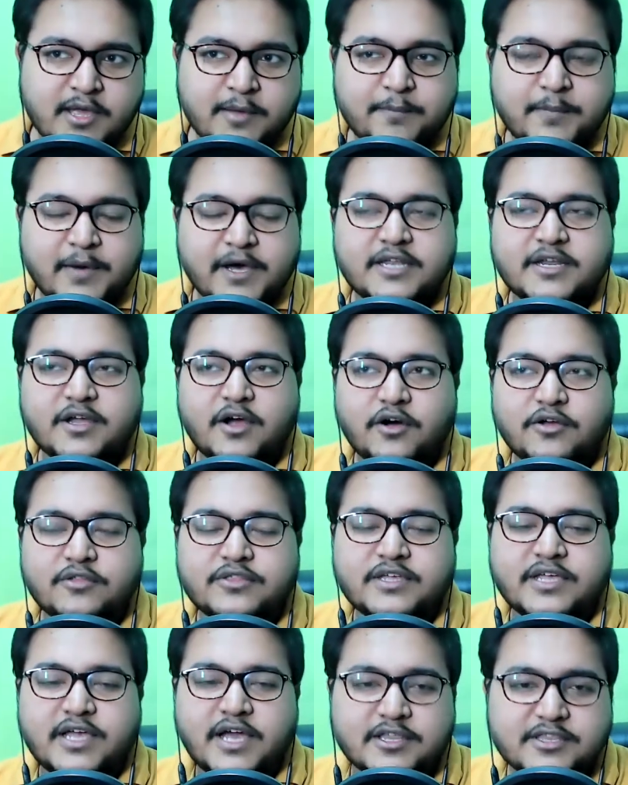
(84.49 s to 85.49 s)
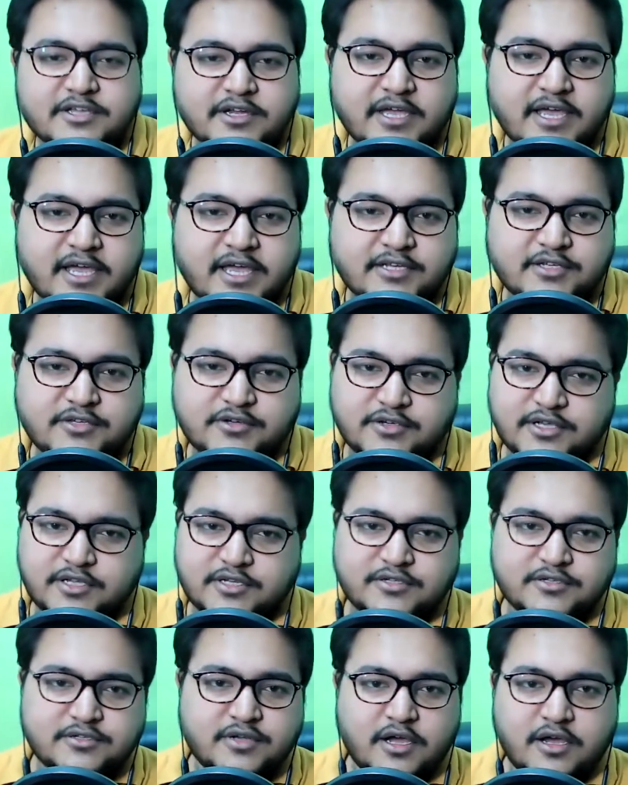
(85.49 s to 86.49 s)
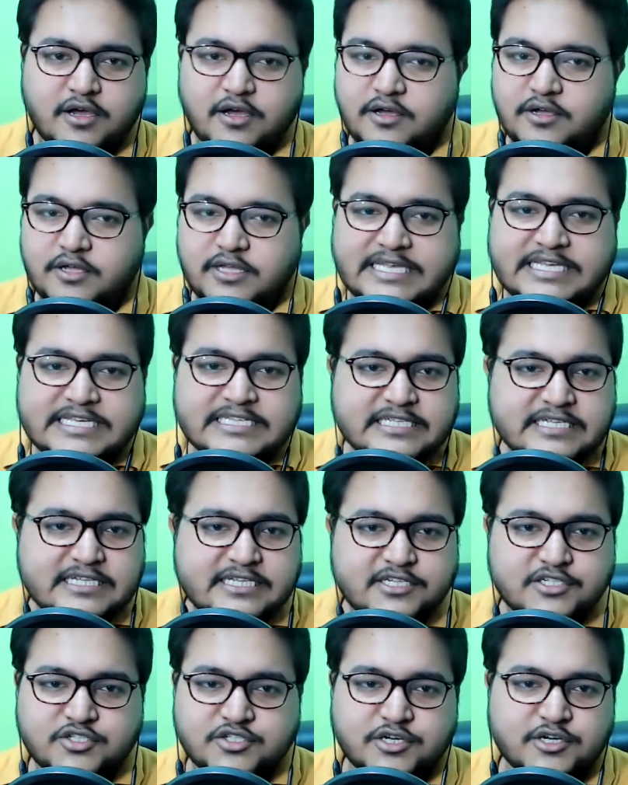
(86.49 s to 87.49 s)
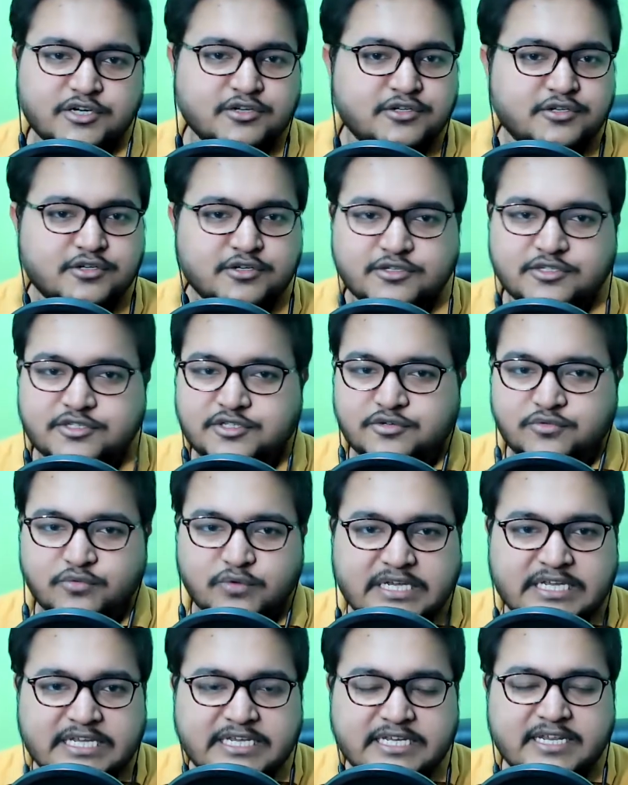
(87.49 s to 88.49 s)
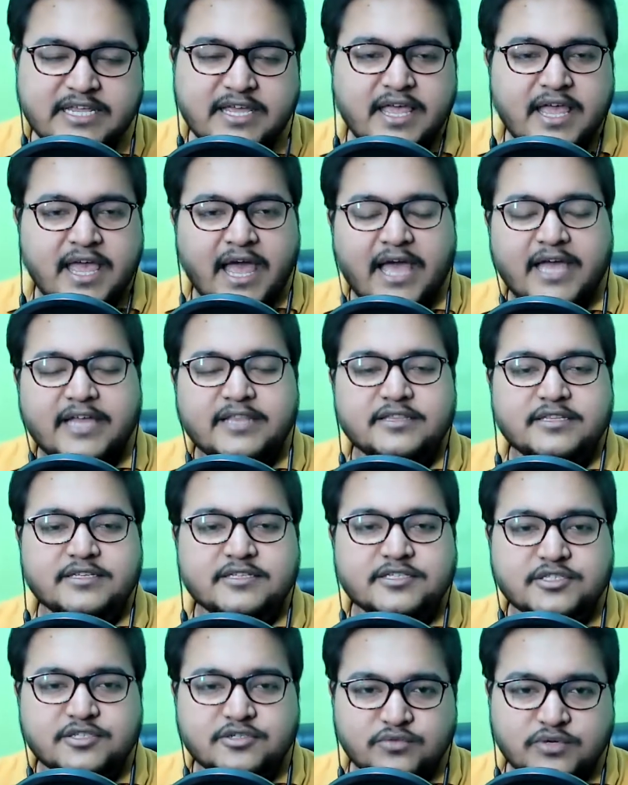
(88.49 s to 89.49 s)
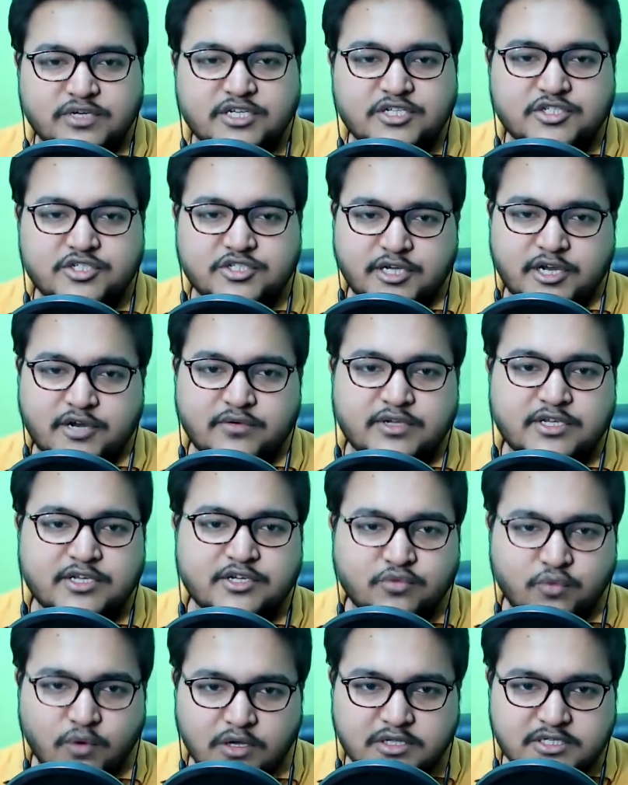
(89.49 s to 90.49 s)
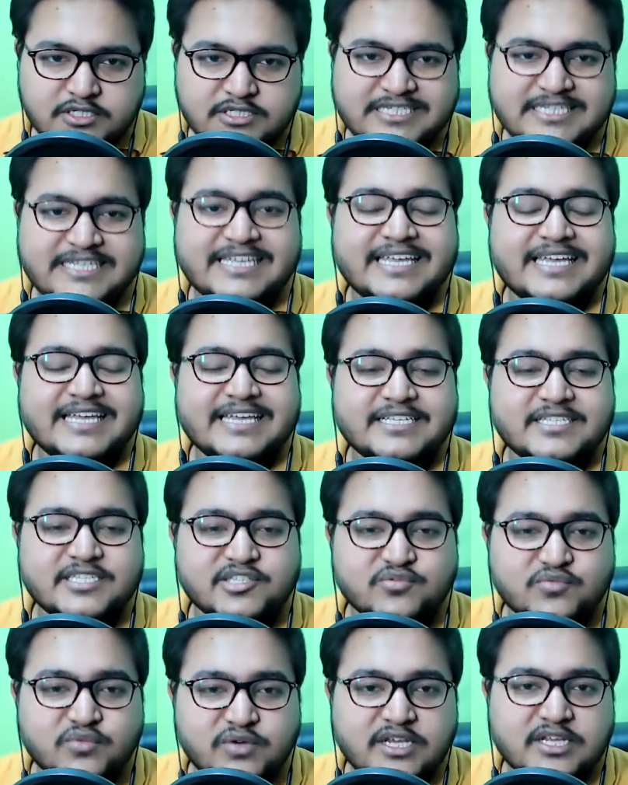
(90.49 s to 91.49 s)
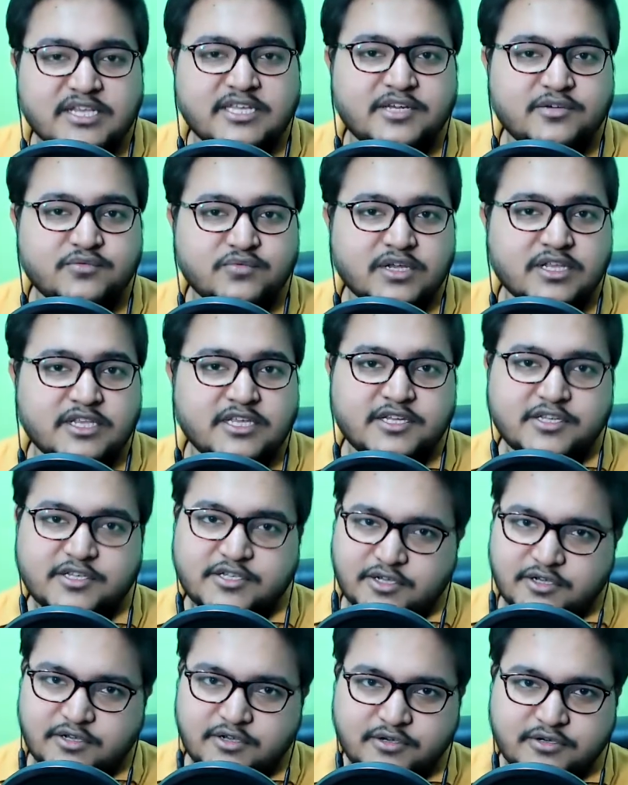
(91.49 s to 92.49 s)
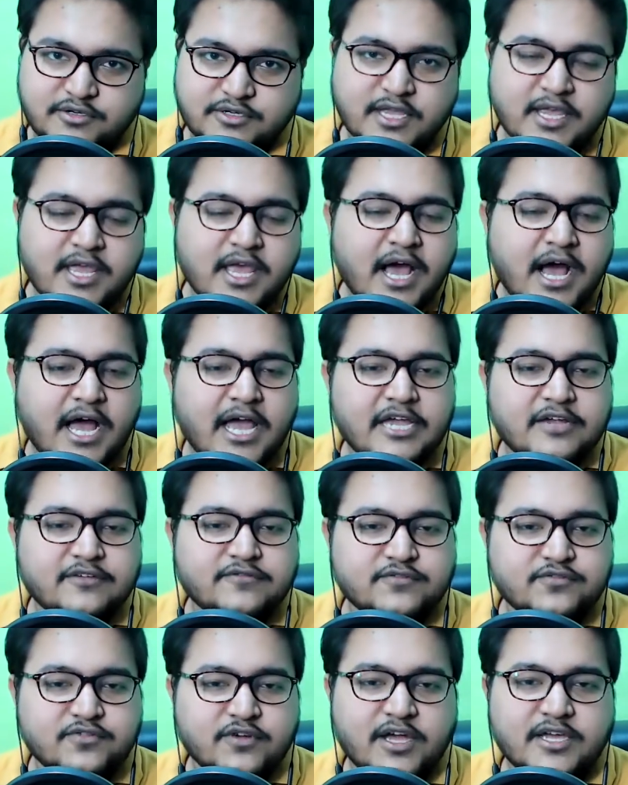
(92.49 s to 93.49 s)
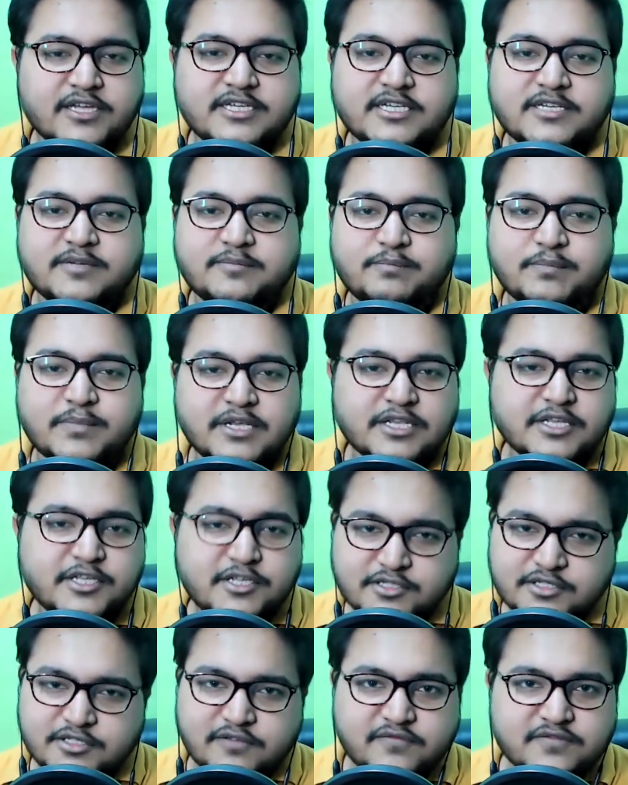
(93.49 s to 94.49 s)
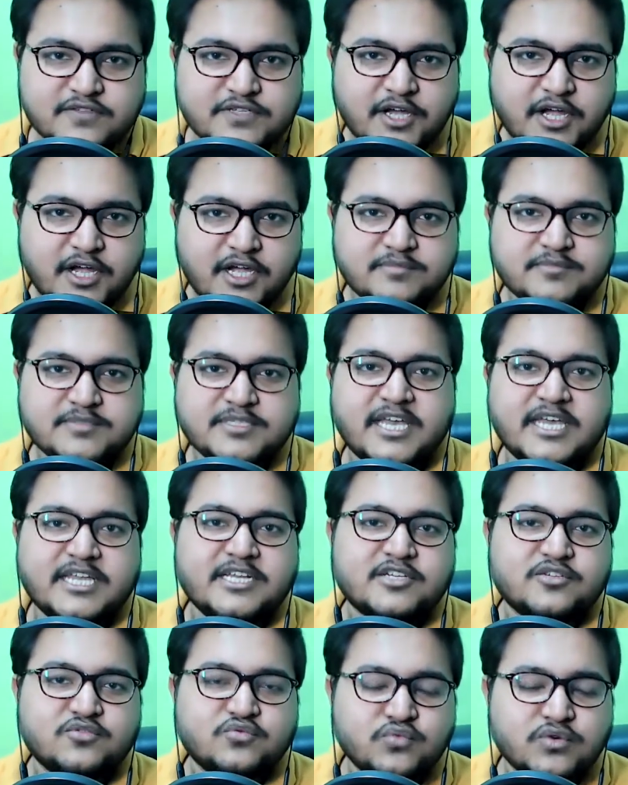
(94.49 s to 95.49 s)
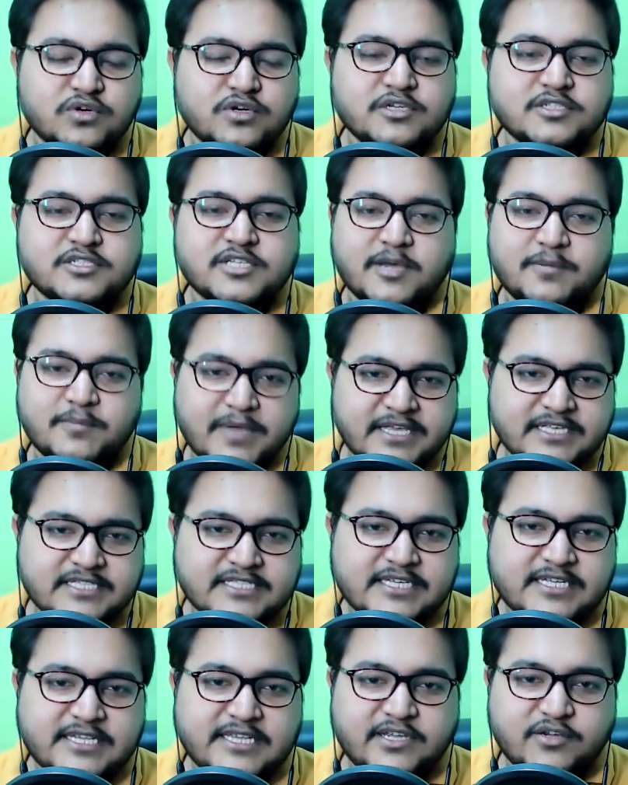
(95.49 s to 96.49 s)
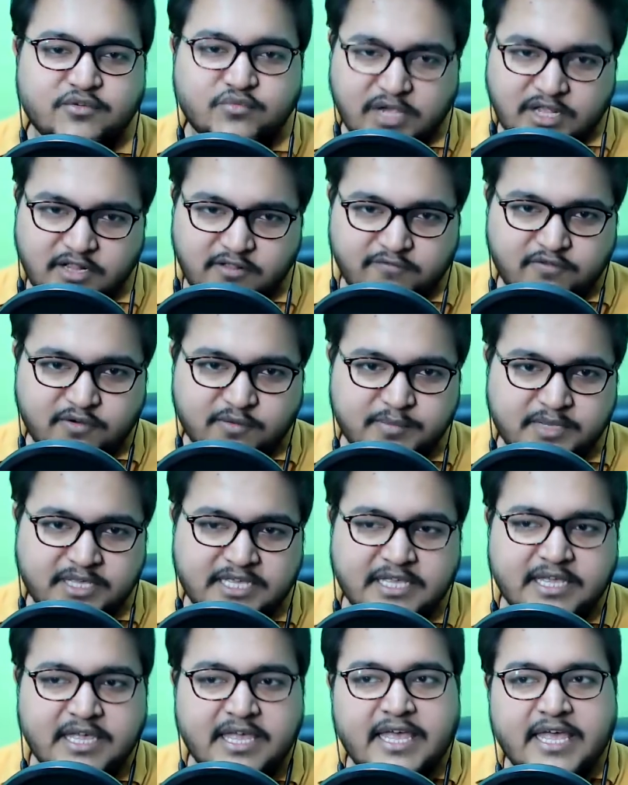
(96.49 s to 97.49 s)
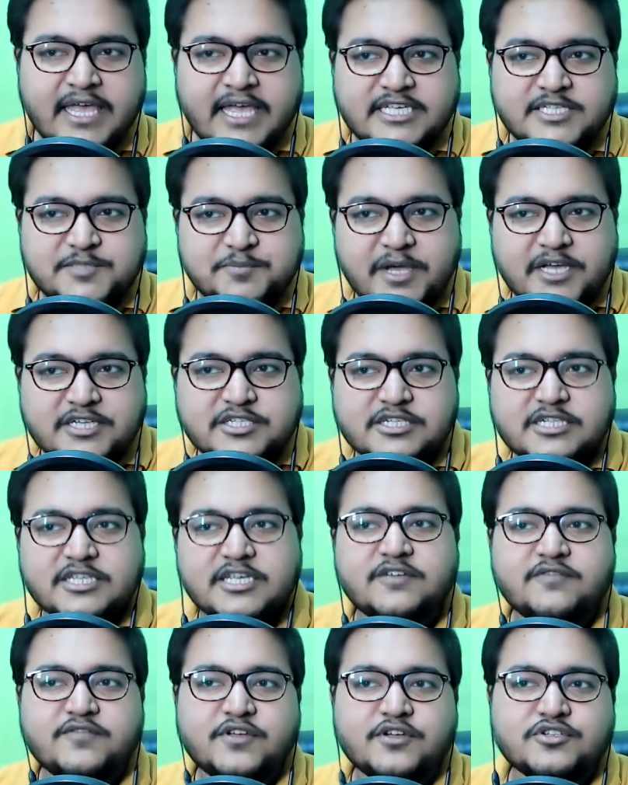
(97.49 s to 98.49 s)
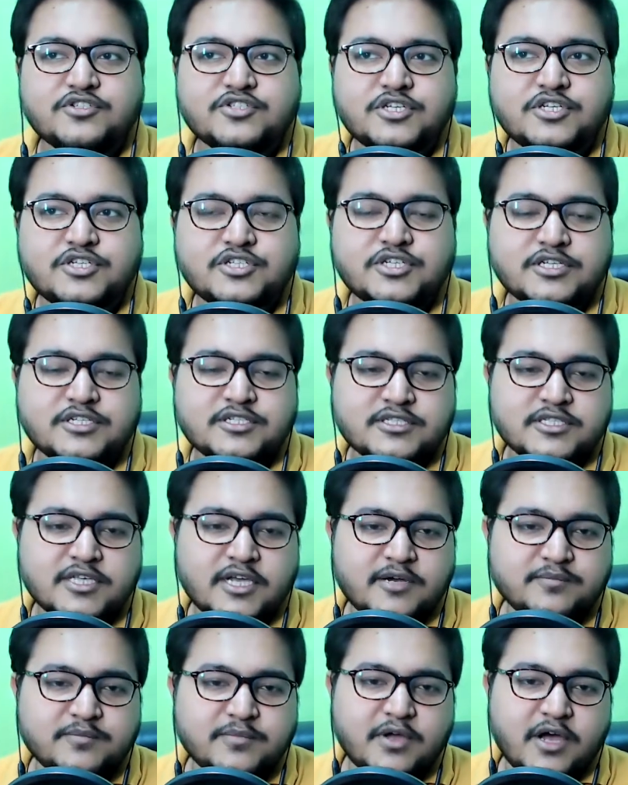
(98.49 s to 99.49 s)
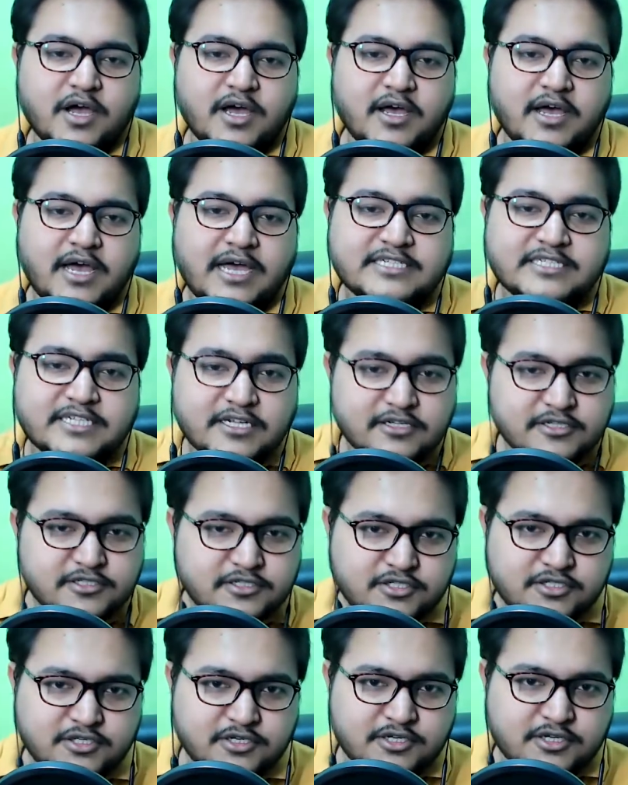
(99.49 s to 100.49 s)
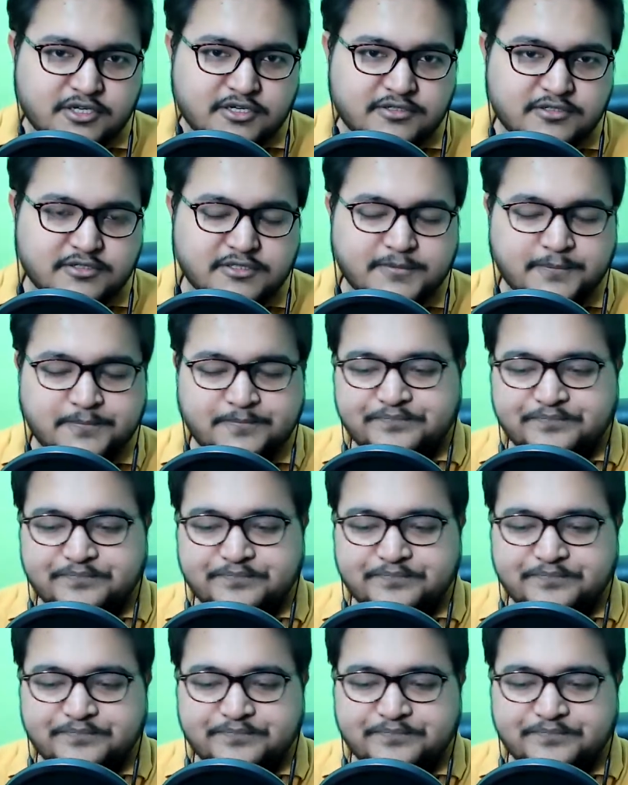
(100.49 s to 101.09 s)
But on the other hand, you can easily share your screen, and the screen sharing quality is really good. I have tried it millions of times and it worked amazingly well for me, especially if you're teaching some adult students